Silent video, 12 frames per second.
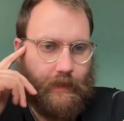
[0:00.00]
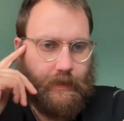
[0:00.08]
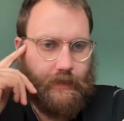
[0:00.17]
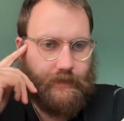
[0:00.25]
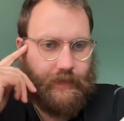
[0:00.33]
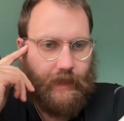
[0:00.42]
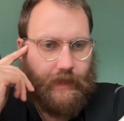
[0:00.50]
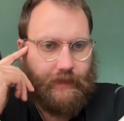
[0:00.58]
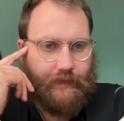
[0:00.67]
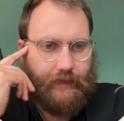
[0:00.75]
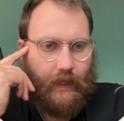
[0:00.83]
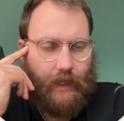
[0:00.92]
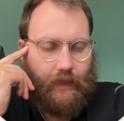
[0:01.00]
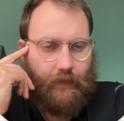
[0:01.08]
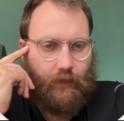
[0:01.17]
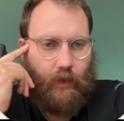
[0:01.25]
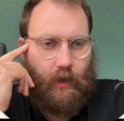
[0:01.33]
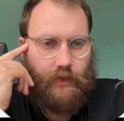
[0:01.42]
tease the
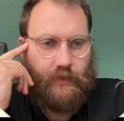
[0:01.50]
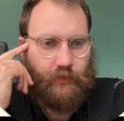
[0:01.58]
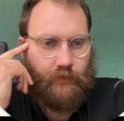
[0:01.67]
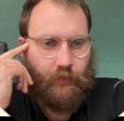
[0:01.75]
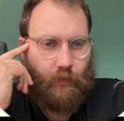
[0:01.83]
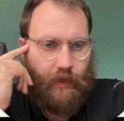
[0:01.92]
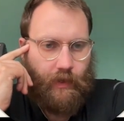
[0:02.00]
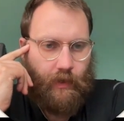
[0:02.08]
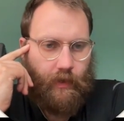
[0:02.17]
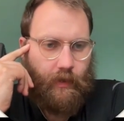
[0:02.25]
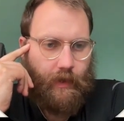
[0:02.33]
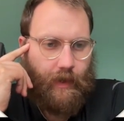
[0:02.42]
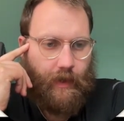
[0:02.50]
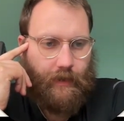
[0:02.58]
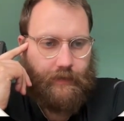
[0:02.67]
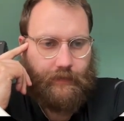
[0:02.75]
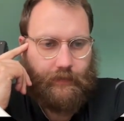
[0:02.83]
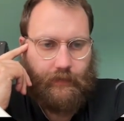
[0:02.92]
launch on Twitter
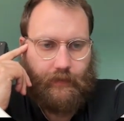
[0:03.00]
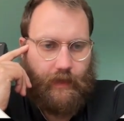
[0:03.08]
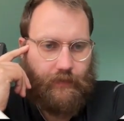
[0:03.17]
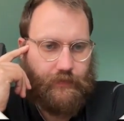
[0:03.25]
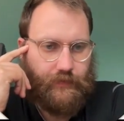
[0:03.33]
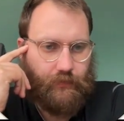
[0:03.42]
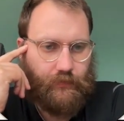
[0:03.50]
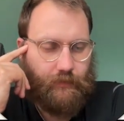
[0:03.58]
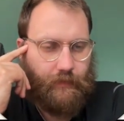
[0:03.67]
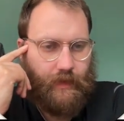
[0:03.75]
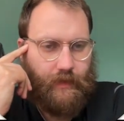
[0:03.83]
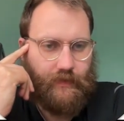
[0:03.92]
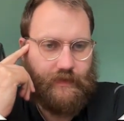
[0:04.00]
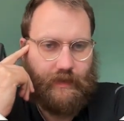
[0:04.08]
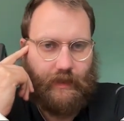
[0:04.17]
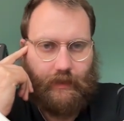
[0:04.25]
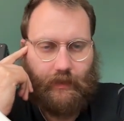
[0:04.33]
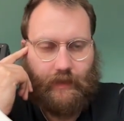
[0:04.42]
and other social medias
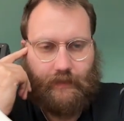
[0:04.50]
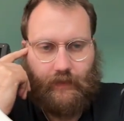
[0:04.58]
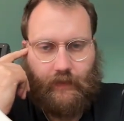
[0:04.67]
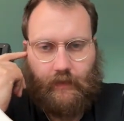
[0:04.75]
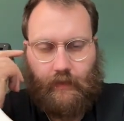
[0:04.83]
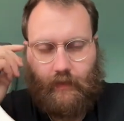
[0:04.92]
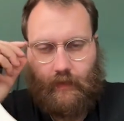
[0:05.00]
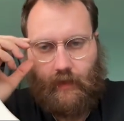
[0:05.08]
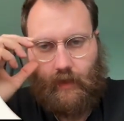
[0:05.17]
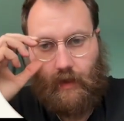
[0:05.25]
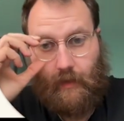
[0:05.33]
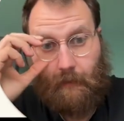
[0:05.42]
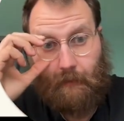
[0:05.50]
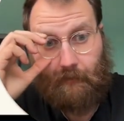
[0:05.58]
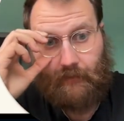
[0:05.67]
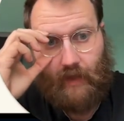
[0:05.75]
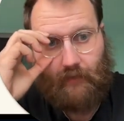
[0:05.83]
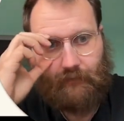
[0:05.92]
like LinkedIn.
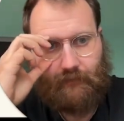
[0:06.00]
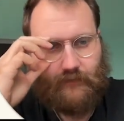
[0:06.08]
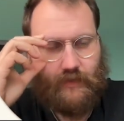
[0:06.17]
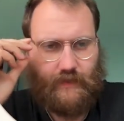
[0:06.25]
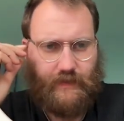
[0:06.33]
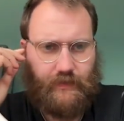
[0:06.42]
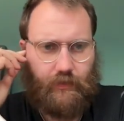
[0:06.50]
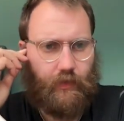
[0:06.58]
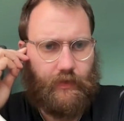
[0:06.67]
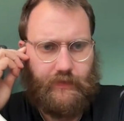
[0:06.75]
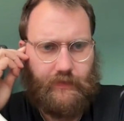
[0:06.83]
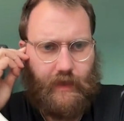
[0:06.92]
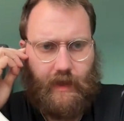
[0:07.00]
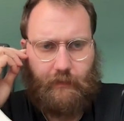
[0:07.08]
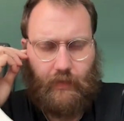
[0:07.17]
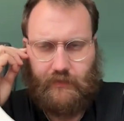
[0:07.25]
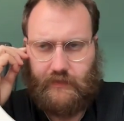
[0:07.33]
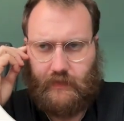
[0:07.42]
I've just started today
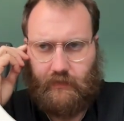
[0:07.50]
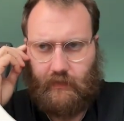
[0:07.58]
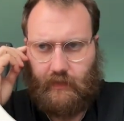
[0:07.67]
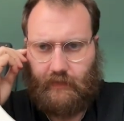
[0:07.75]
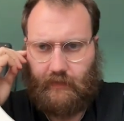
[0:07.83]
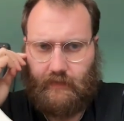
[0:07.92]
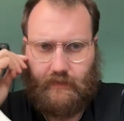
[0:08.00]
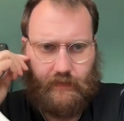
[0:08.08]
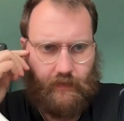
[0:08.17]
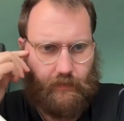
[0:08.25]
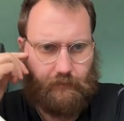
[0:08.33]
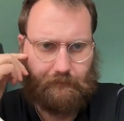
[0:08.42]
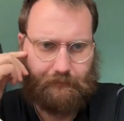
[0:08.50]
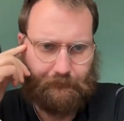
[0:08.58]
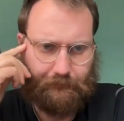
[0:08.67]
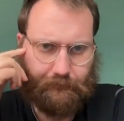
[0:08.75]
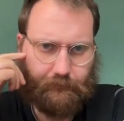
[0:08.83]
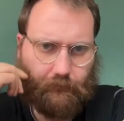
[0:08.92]
posting on LinkedIn, so
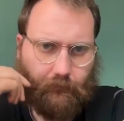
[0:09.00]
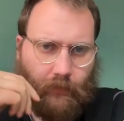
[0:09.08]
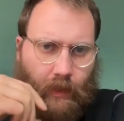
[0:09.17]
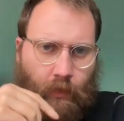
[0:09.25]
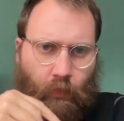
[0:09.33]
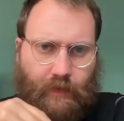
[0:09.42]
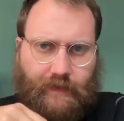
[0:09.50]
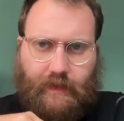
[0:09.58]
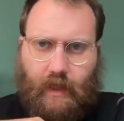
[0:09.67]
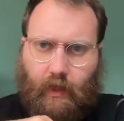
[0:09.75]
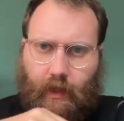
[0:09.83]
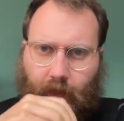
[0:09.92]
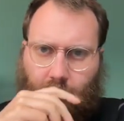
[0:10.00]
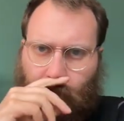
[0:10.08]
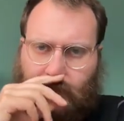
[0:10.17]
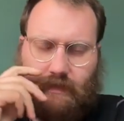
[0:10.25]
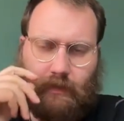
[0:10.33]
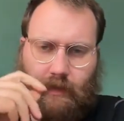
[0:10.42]
we'll see how that
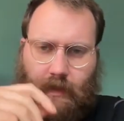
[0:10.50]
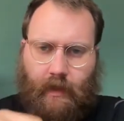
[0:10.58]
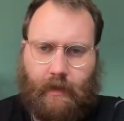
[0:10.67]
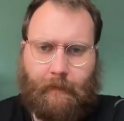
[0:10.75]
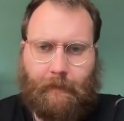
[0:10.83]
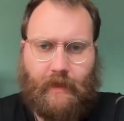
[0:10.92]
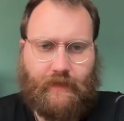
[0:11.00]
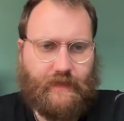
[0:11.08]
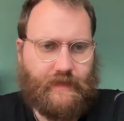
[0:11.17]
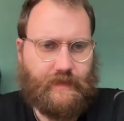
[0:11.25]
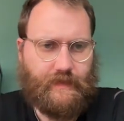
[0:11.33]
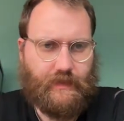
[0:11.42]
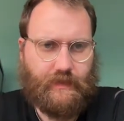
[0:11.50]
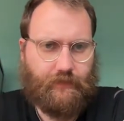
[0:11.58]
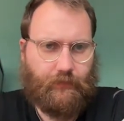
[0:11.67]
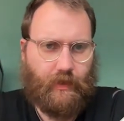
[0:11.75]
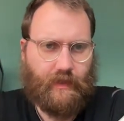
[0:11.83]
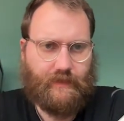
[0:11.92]
goes. But this is just for us